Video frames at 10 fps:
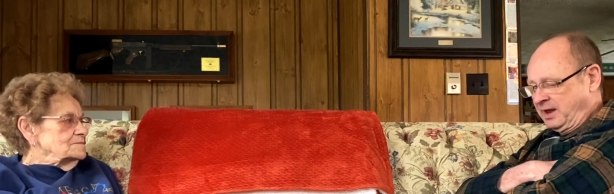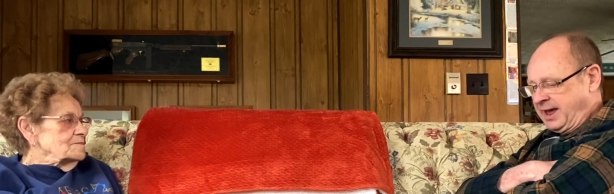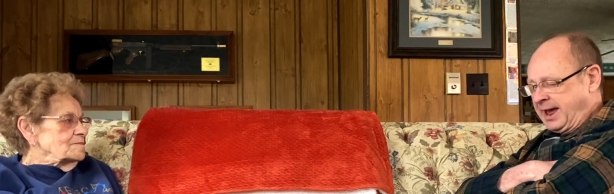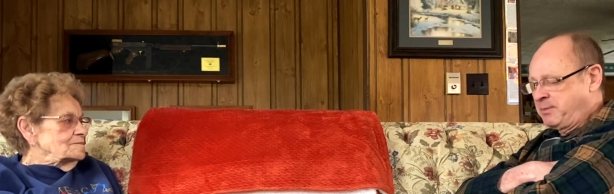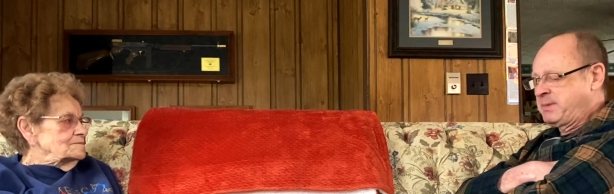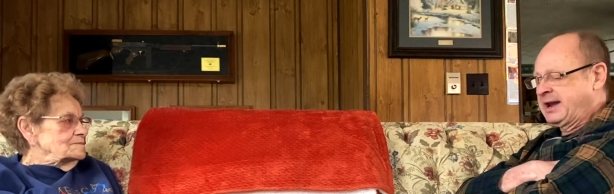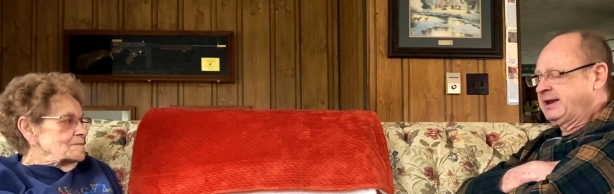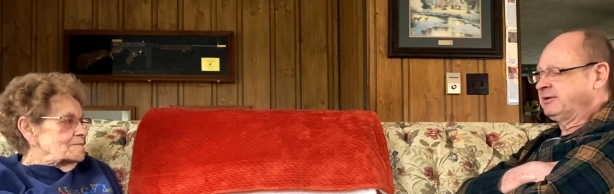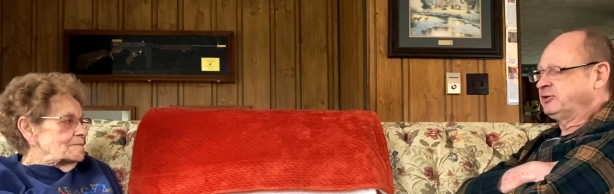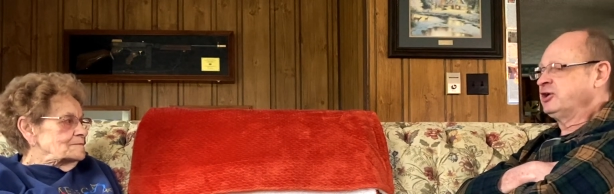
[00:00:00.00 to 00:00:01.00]
Speaker 1: how many,
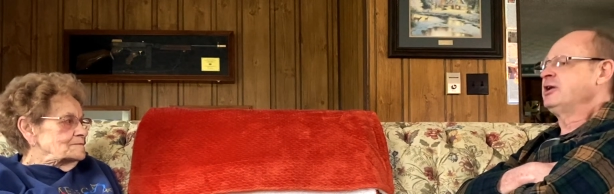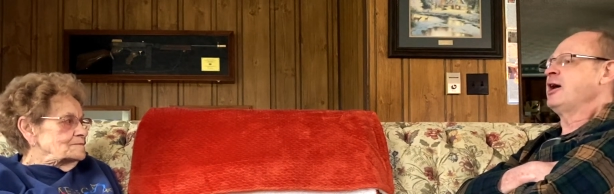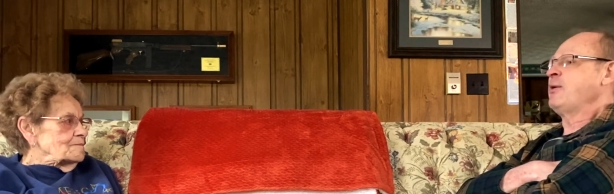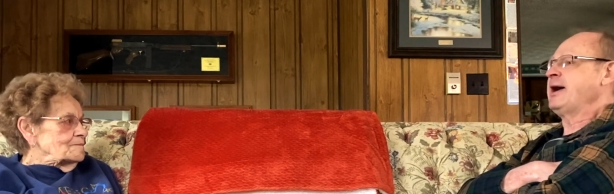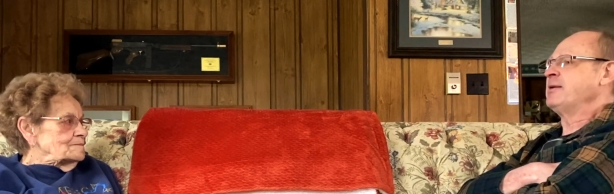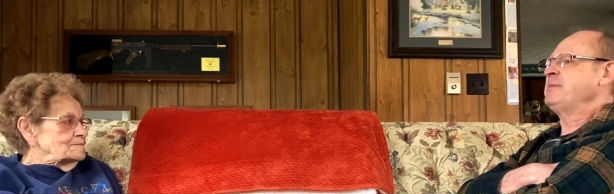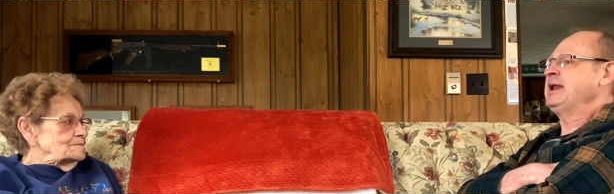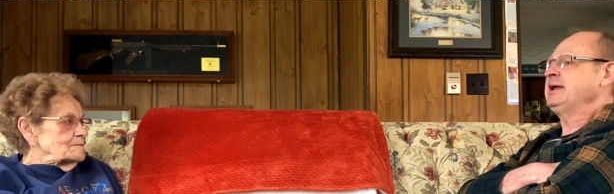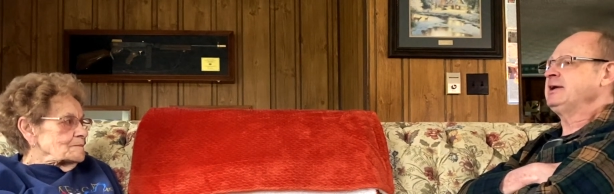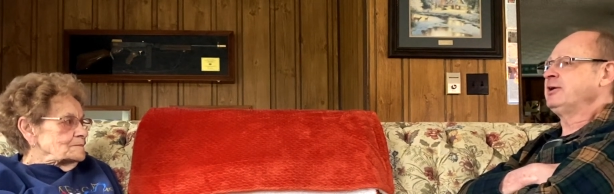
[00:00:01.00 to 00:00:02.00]
do you know how many
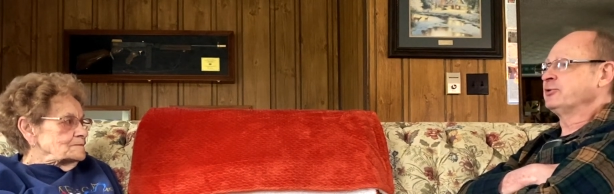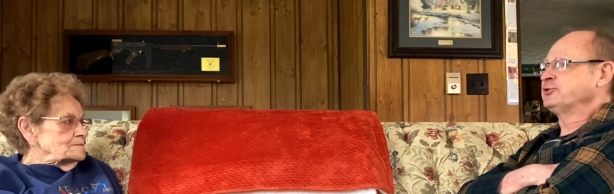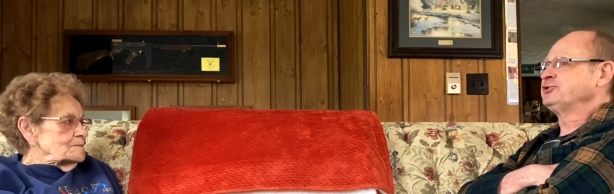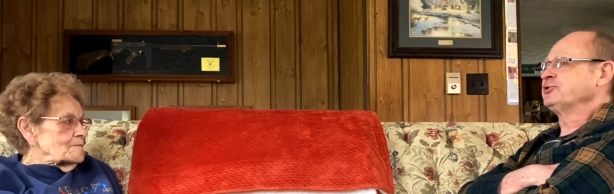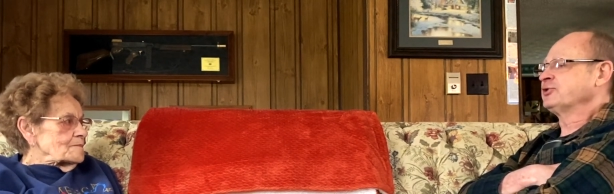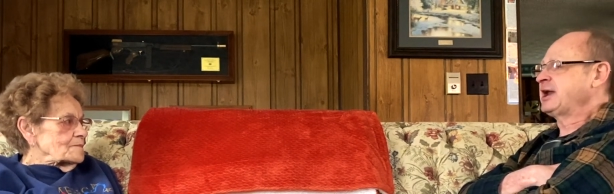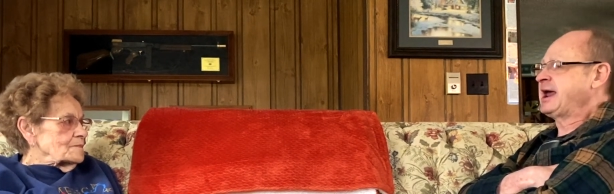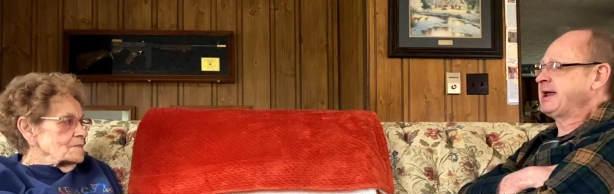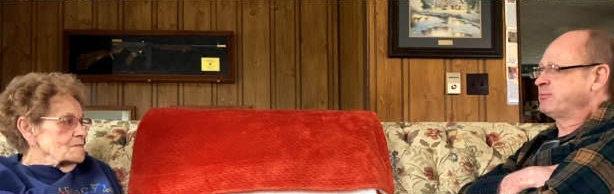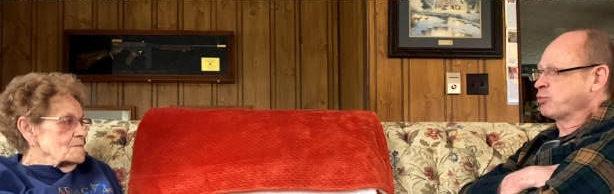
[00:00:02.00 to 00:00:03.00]
years your
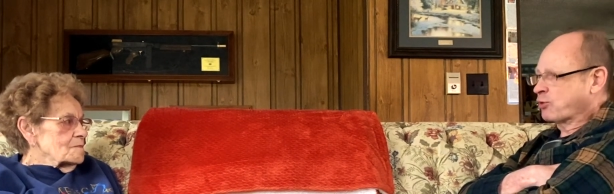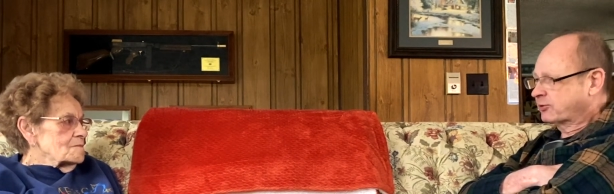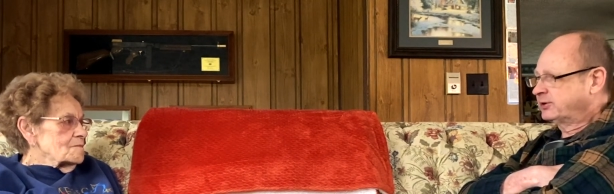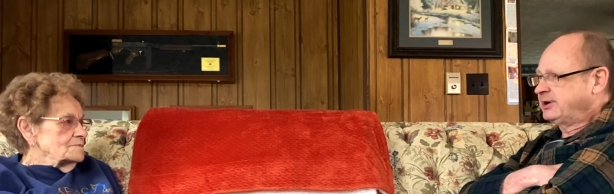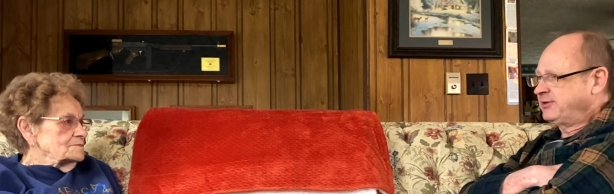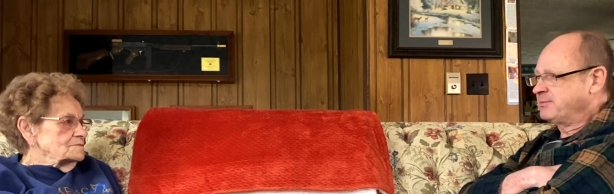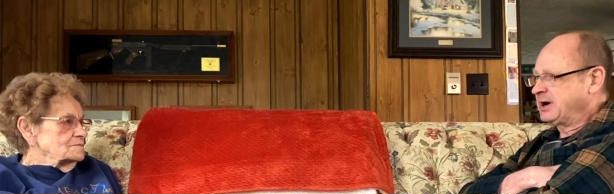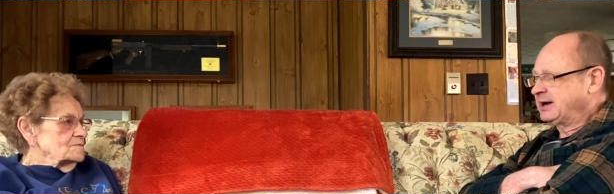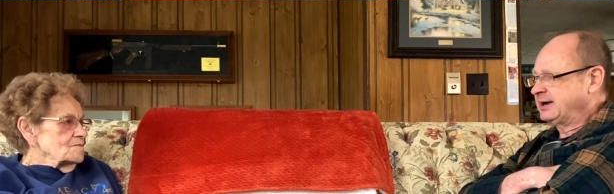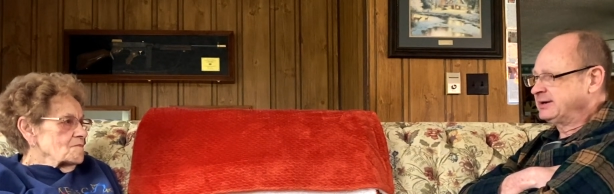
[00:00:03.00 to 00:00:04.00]
dad worked in the
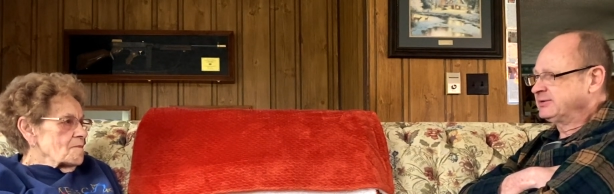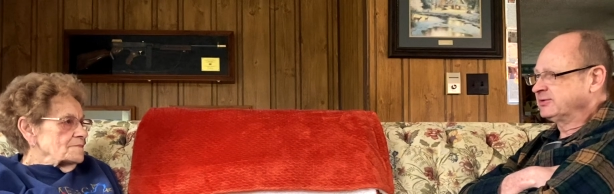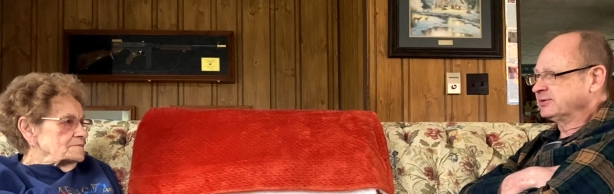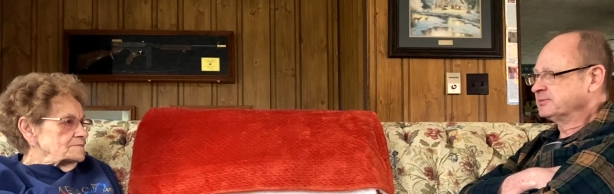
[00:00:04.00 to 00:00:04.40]
mines?